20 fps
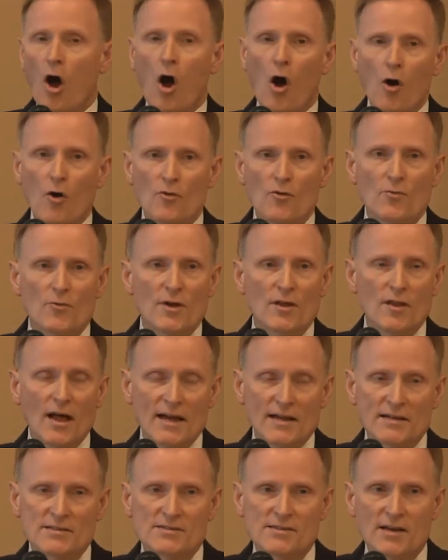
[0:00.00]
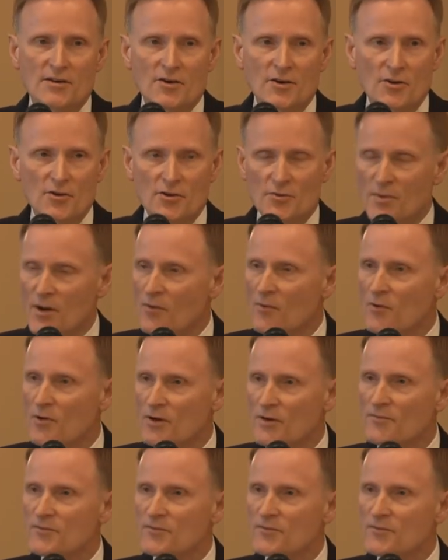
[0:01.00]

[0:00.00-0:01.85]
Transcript: Like I said earlier, but I want to